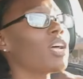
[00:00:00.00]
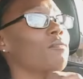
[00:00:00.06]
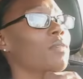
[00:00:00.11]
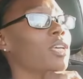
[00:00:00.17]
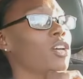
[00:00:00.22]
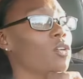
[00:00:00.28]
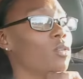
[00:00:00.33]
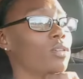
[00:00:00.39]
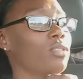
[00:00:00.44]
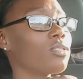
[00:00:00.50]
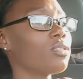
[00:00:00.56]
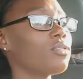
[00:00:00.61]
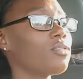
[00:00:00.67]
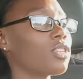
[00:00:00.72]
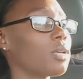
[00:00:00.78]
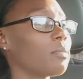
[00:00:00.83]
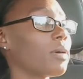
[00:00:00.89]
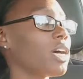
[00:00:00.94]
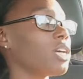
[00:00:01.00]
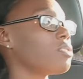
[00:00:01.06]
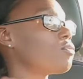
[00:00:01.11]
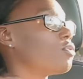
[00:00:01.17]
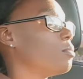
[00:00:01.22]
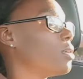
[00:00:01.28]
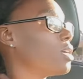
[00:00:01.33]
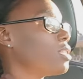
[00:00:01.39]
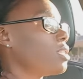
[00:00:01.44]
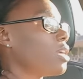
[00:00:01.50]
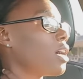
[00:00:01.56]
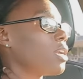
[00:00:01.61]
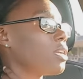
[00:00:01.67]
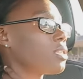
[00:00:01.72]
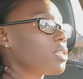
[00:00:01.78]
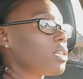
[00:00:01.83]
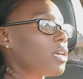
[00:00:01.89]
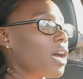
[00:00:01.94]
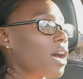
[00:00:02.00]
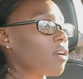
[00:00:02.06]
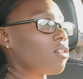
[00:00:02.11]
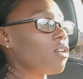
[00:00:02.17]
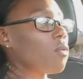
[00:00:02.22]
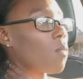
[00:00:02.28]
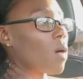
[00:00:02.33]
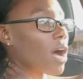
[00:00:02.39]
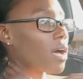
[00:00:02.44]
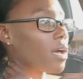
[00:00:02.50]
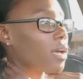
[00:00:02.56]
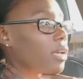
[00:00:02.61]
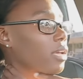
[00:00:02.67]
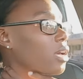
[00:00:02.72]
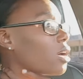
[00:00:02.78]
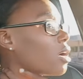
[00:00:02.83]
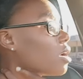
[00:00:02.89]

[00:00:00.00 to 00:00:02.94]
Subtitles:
I've been going through for the past few months, honestly. I don't know why.